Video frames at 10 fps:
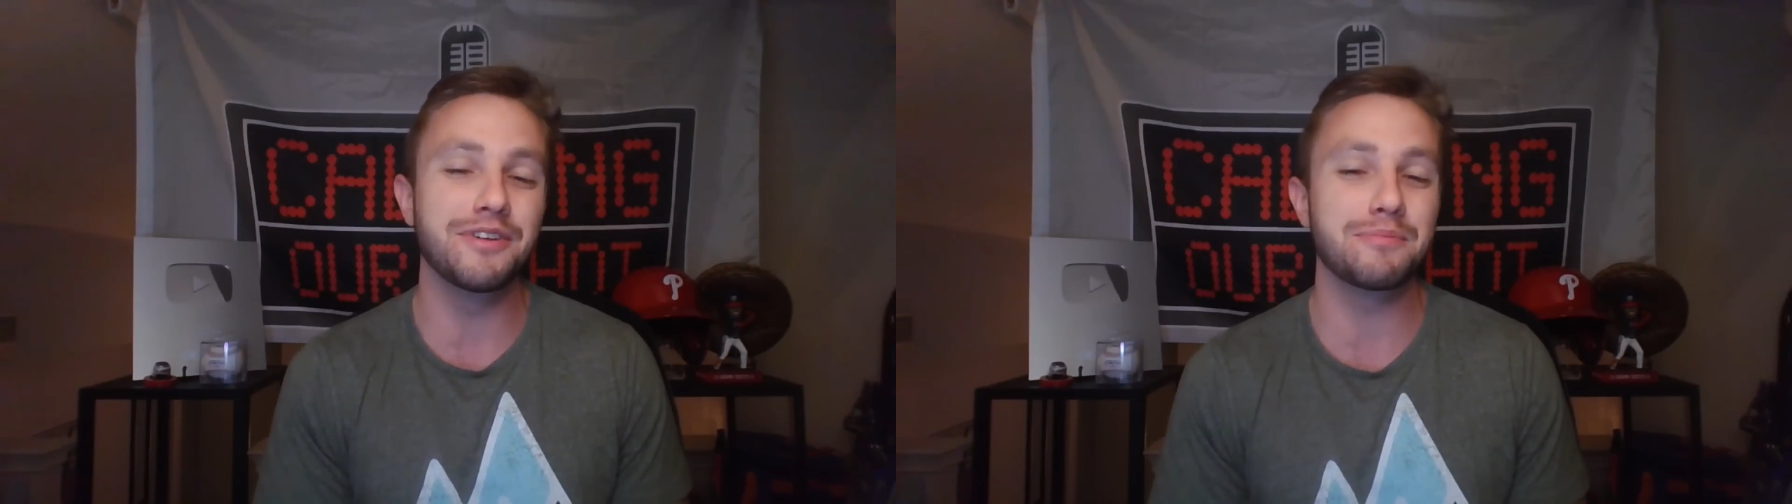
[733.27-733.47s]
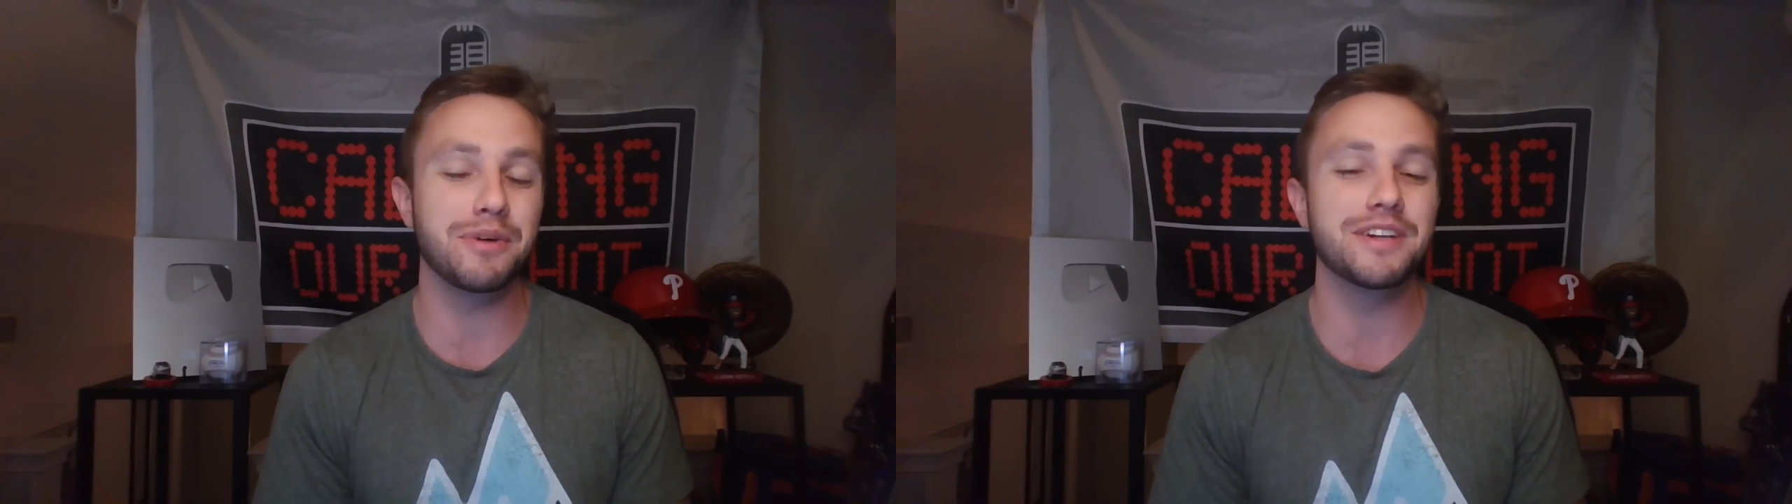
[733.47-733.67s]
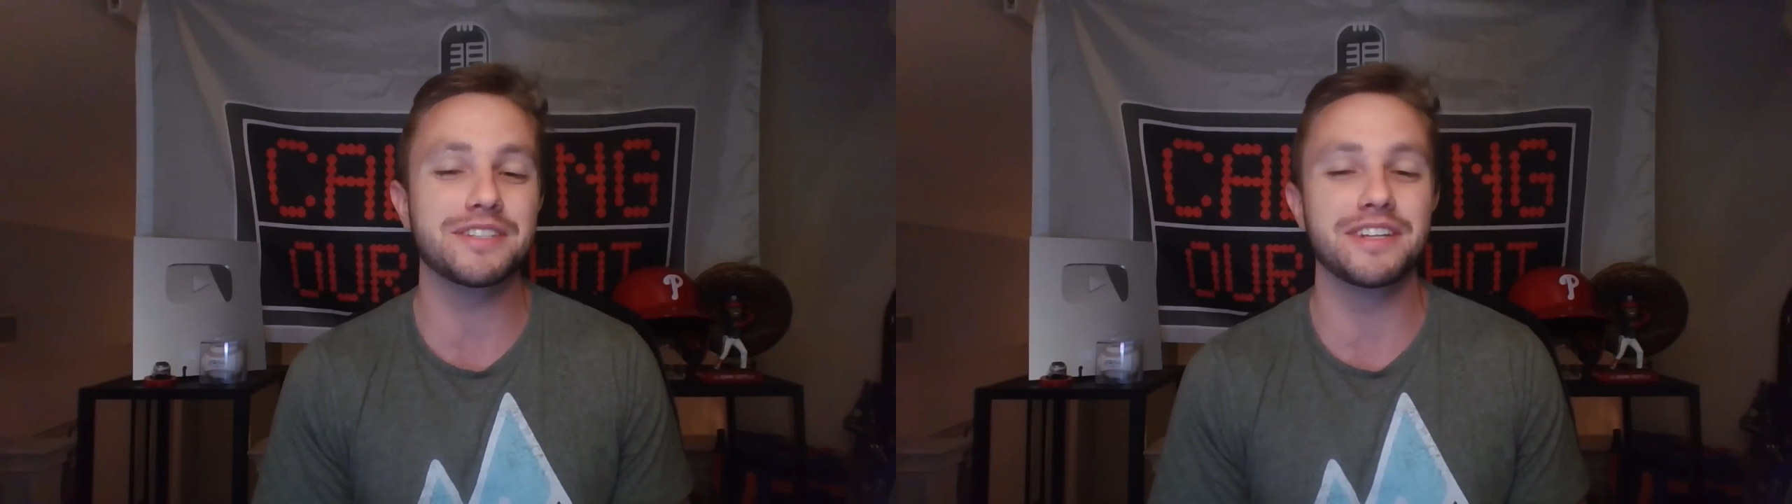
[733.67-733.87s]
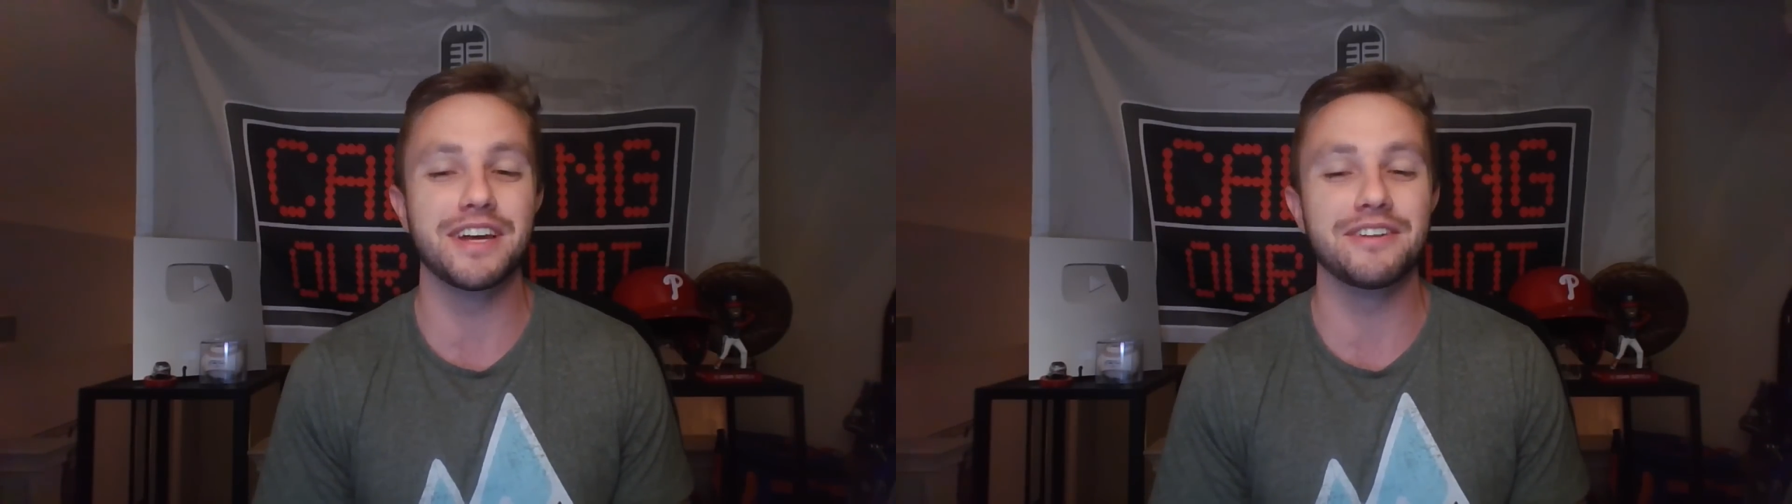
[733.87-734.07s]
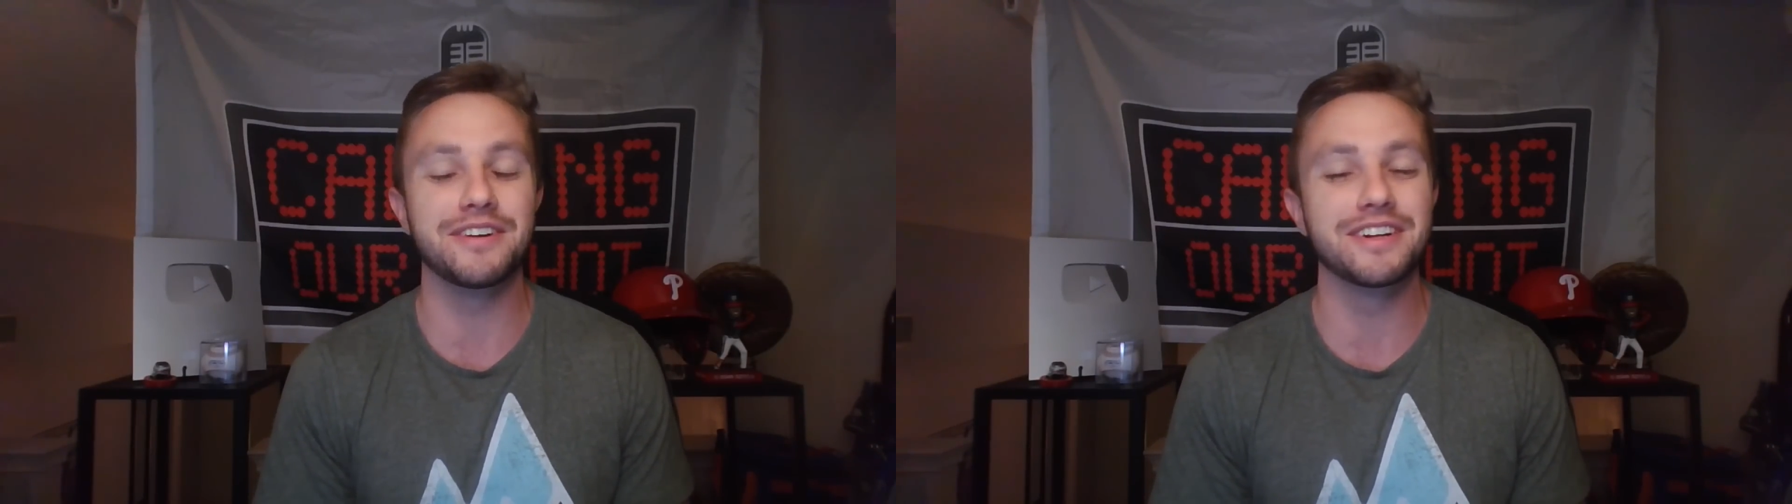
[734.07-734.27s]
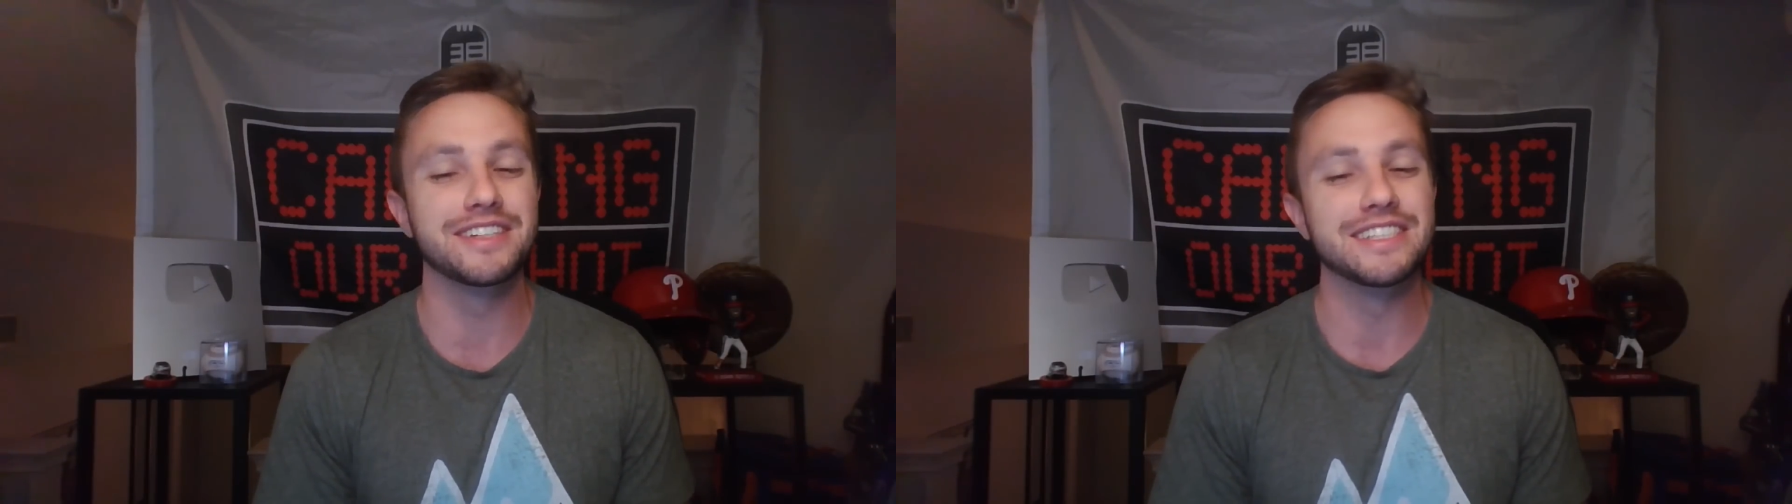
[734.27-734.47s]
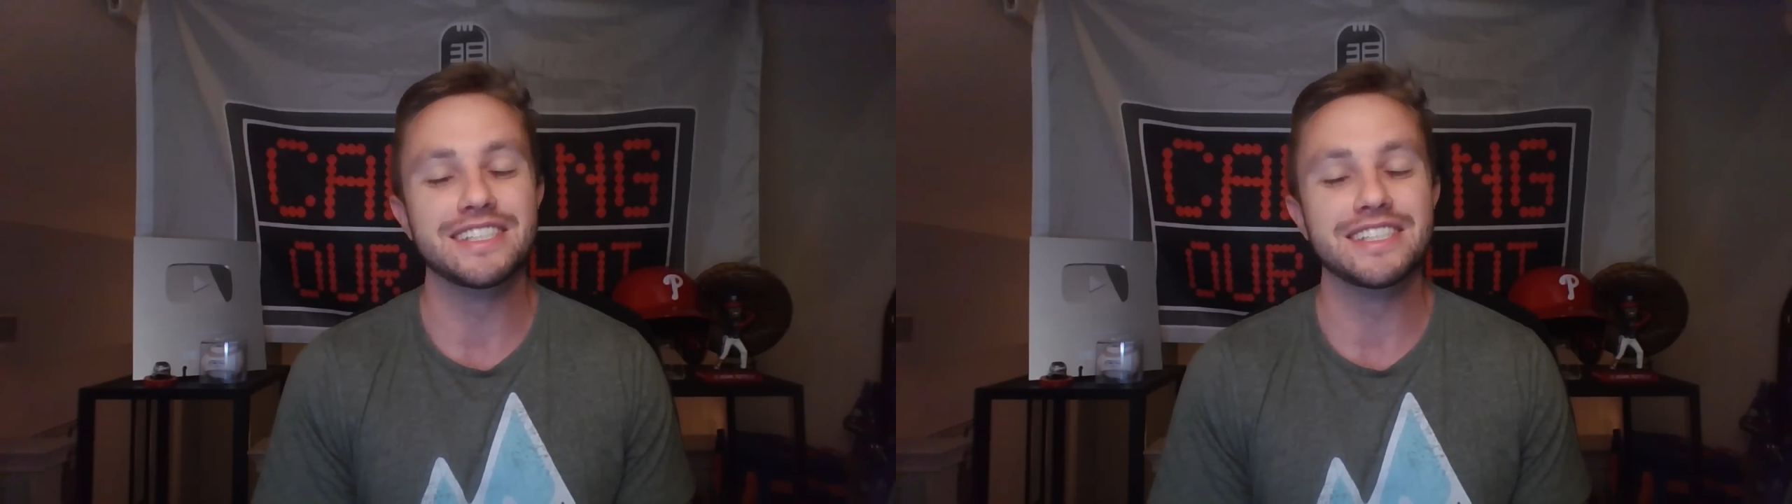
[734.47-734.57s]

flip price on that one,